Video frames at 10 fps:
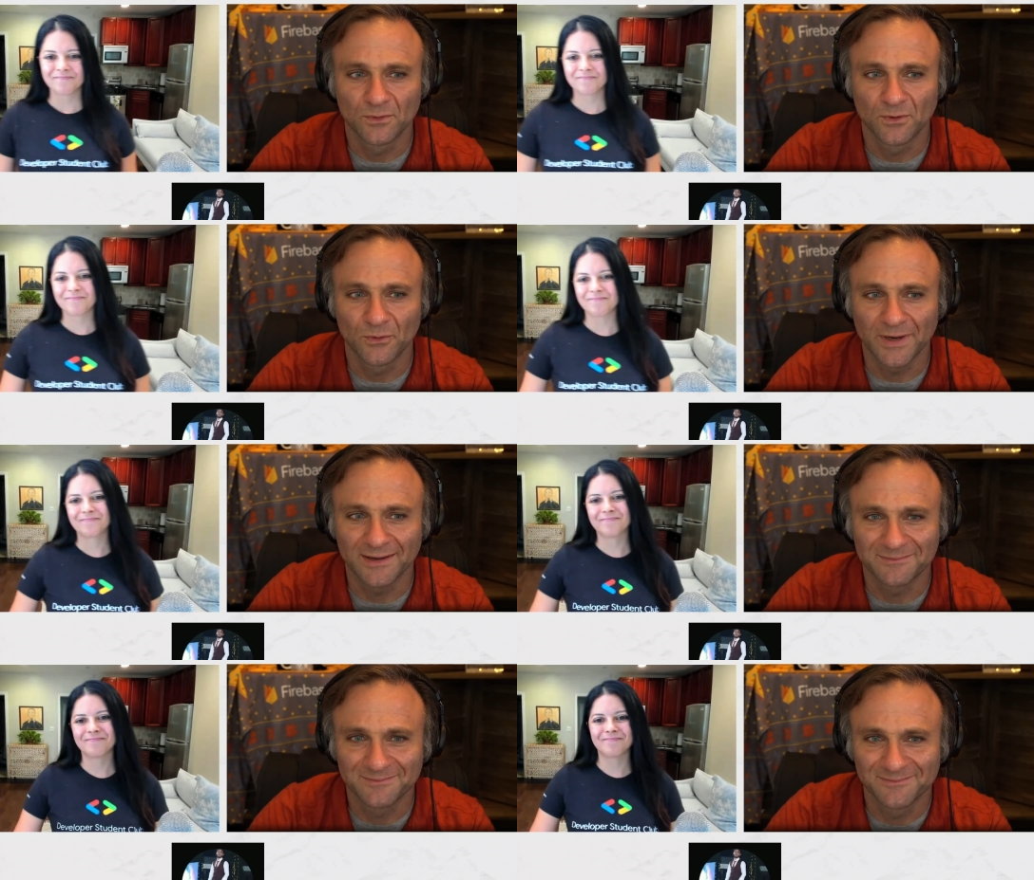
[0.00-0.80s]
Speaker 1: well, we
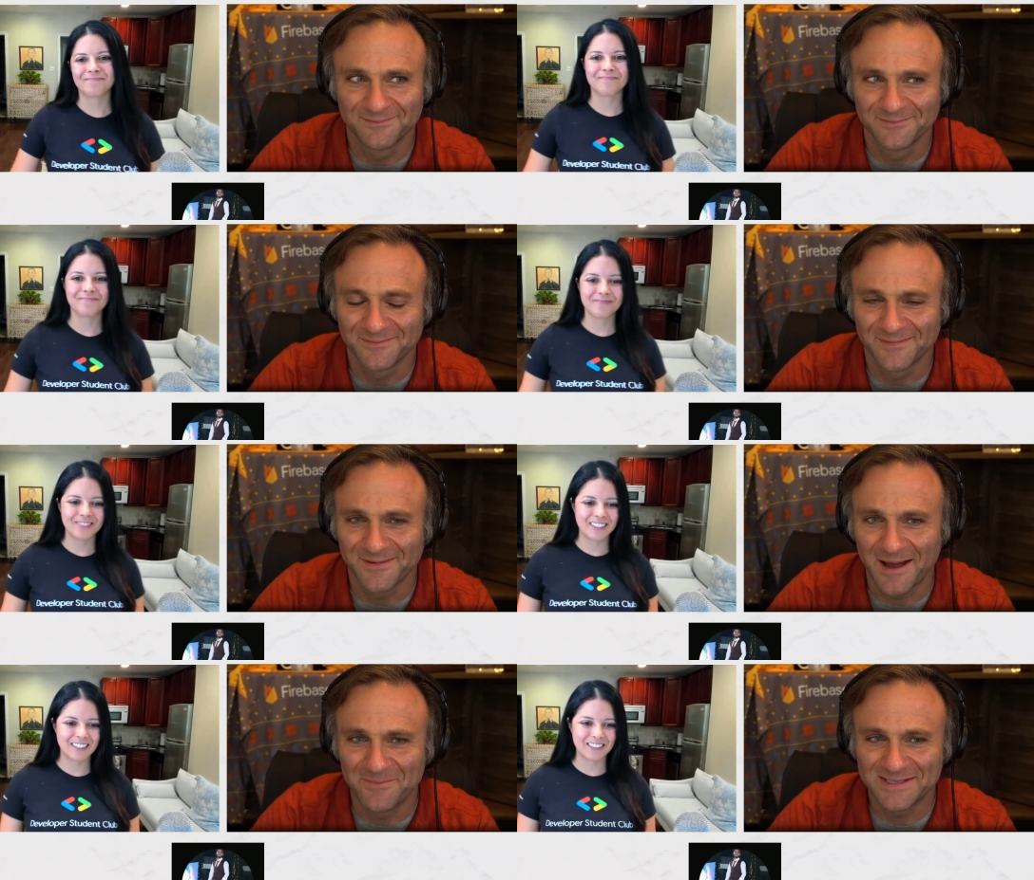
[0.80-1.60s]
got.
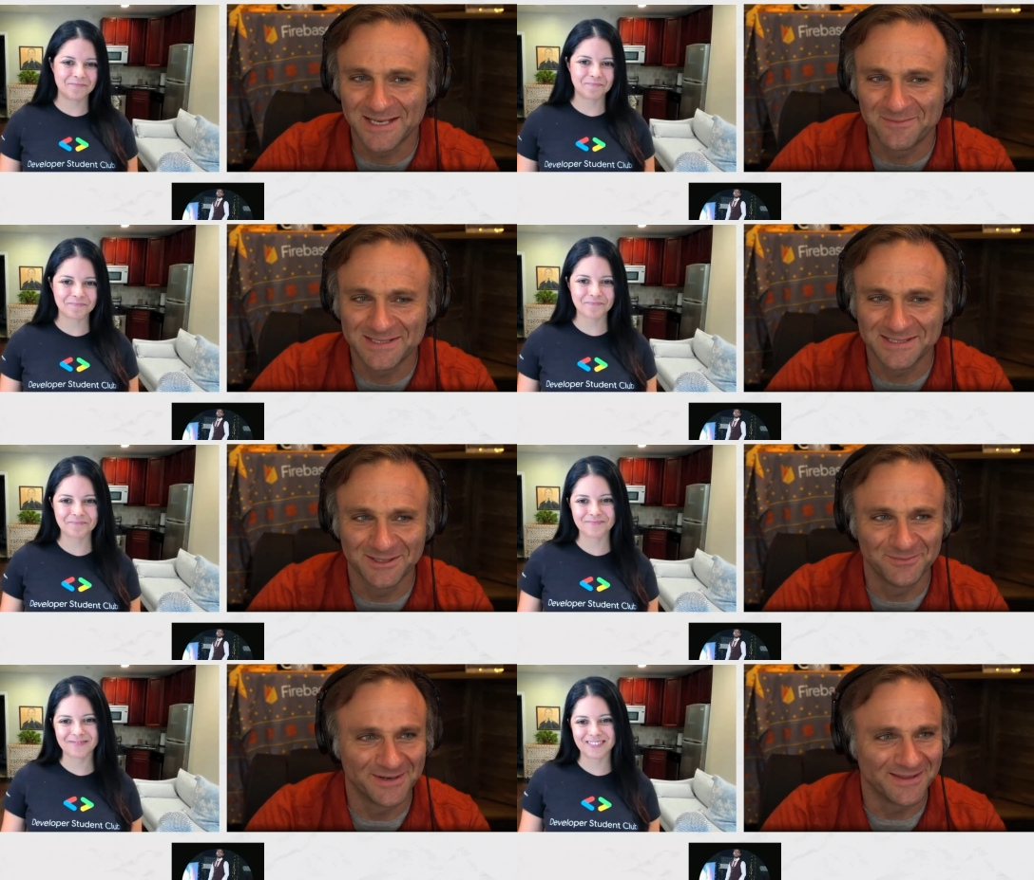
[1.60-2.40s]
I missed. I missed a
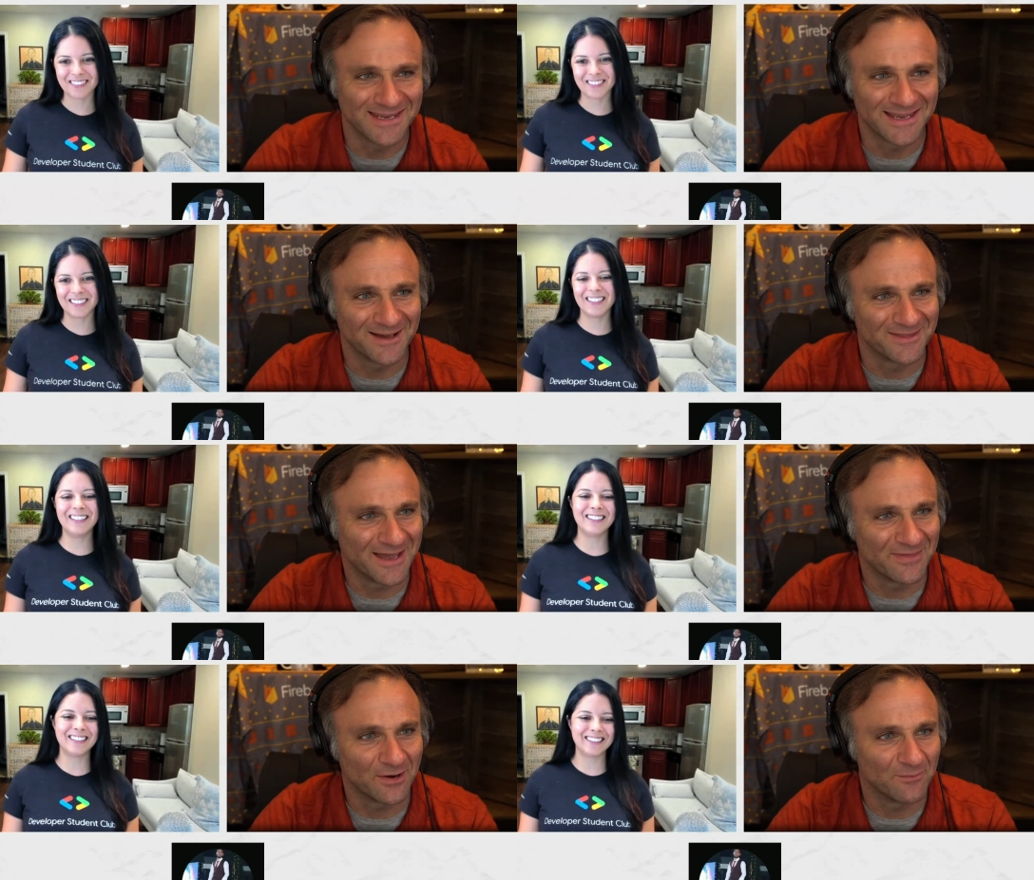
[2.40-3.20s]
little bit of the of the
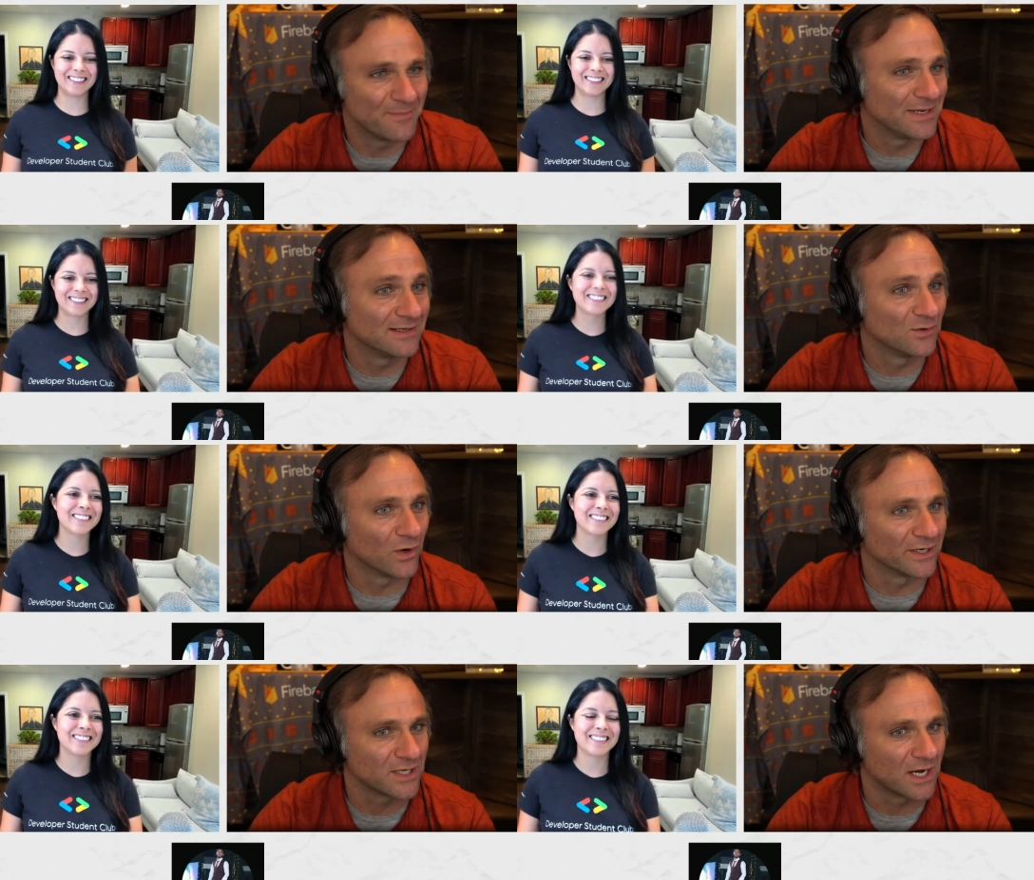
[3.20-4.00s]
end there. Maybe he didn't
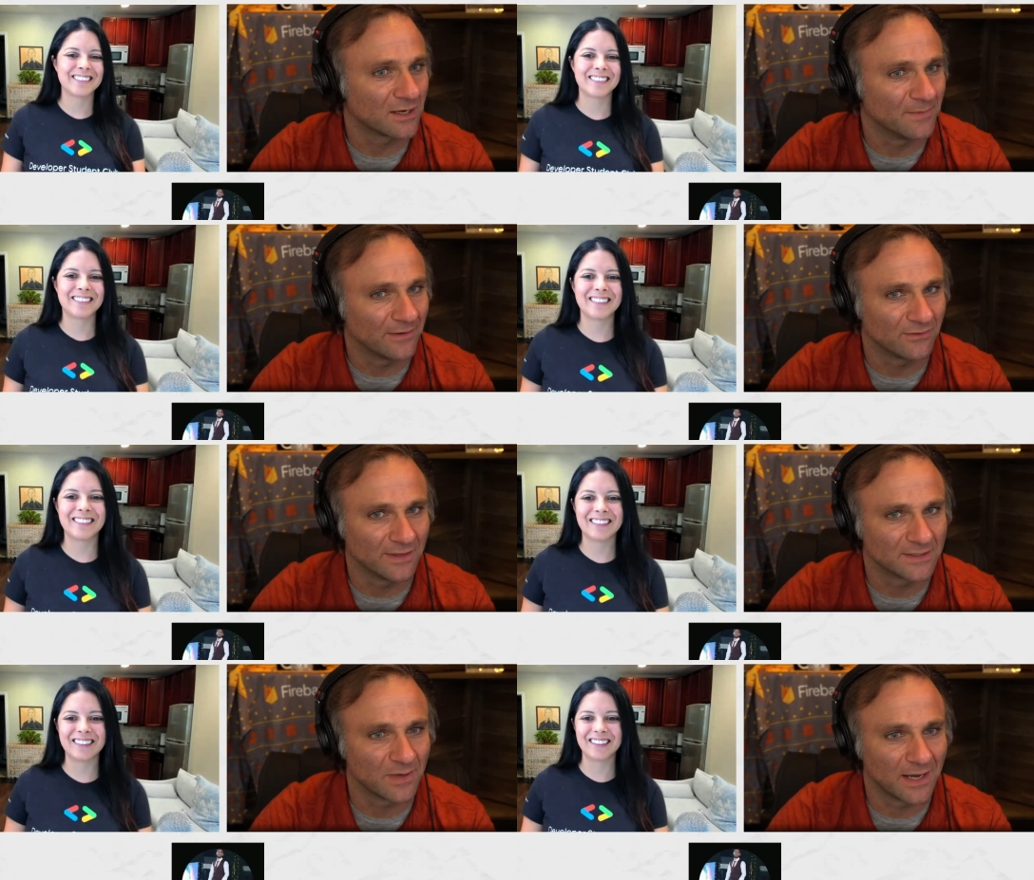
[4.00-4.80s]
want to talk about the
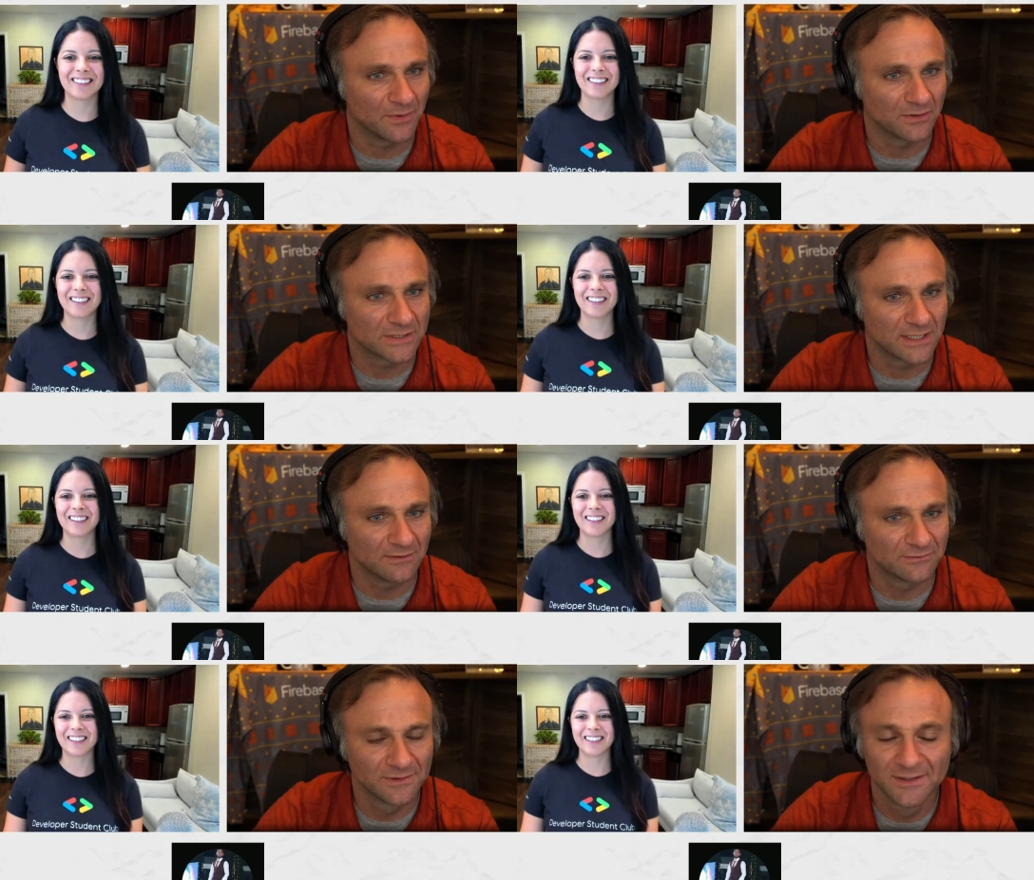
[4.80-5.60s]
less popular
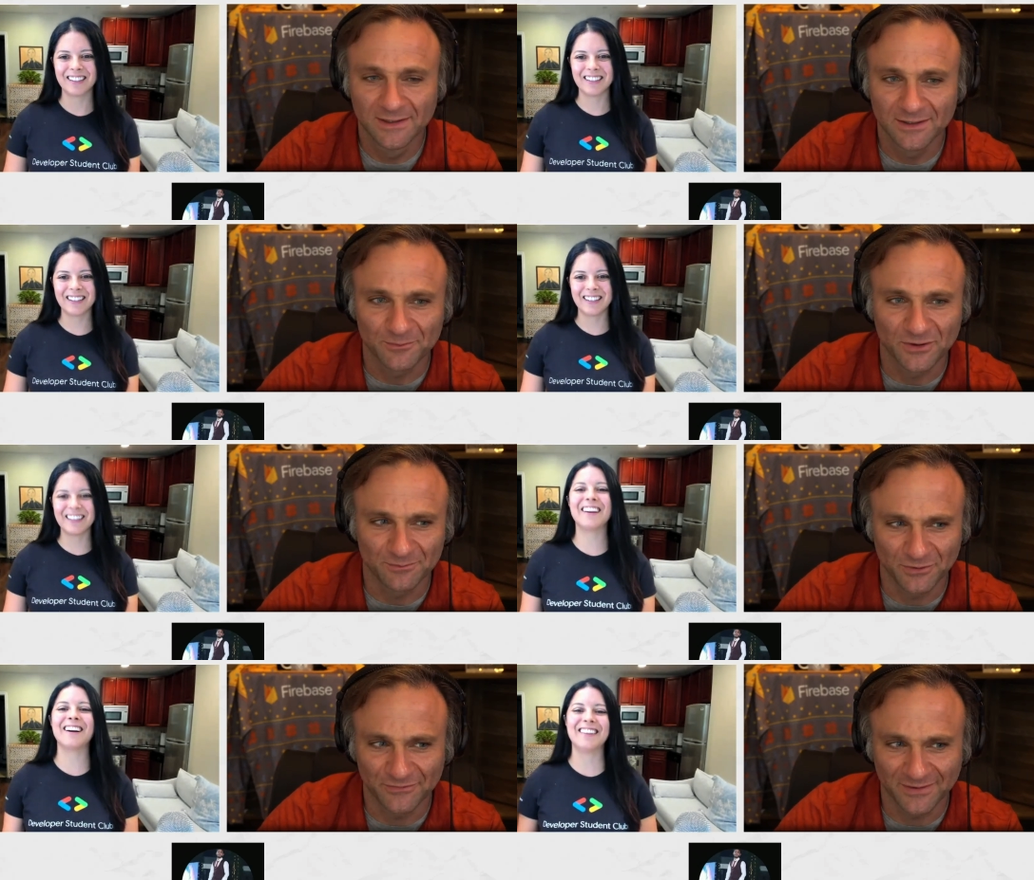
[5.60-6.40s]
stuff. Yeah.